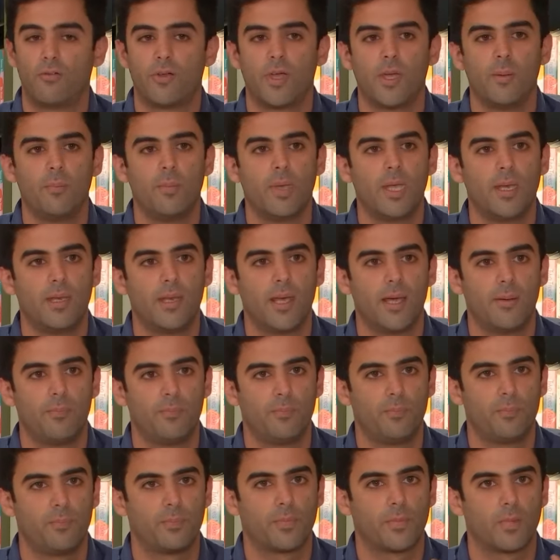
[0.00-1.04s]
of him
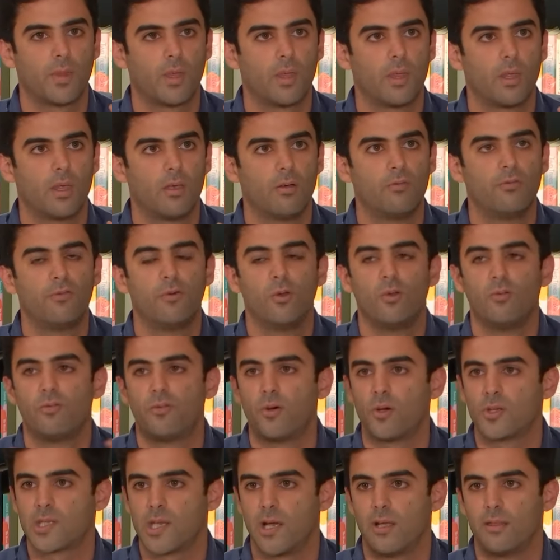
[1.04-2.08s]
in full
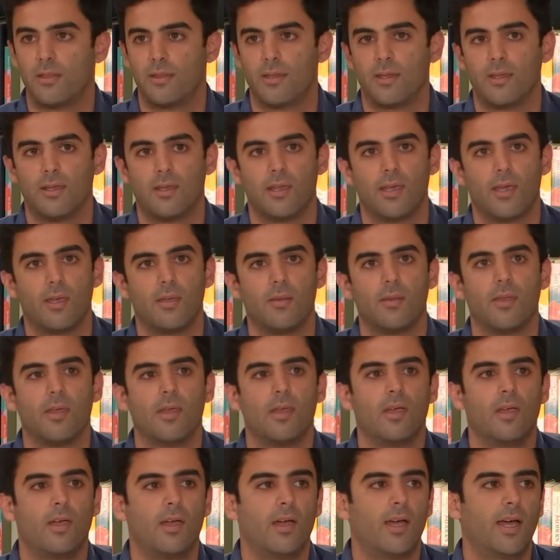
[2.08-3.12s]
fox hunting gear.
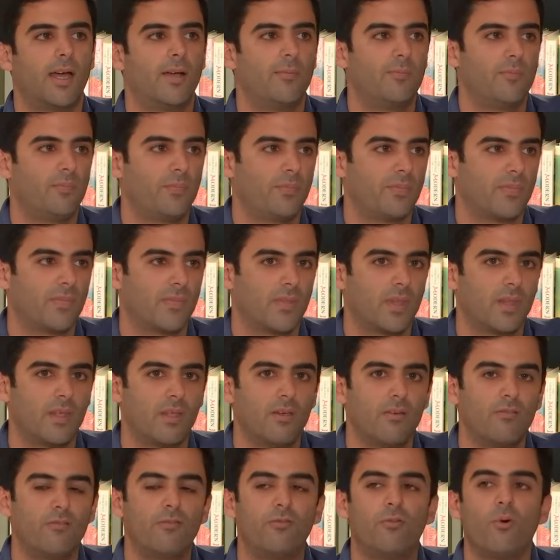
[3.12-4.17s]

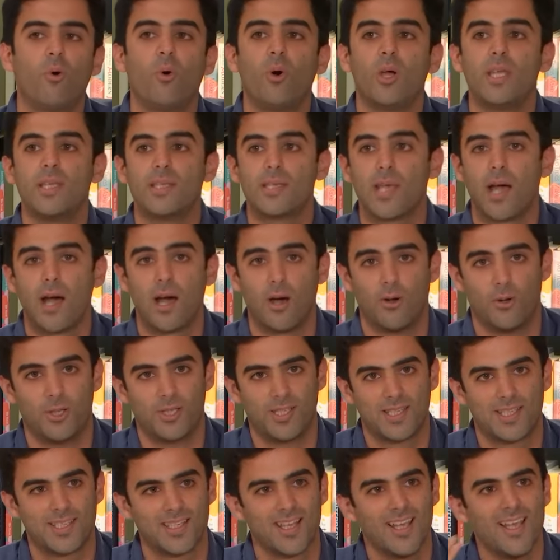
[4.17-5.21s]
For his
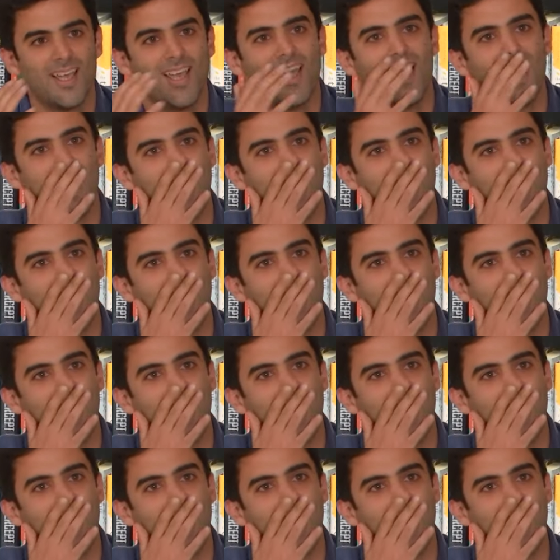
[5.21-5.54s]
house,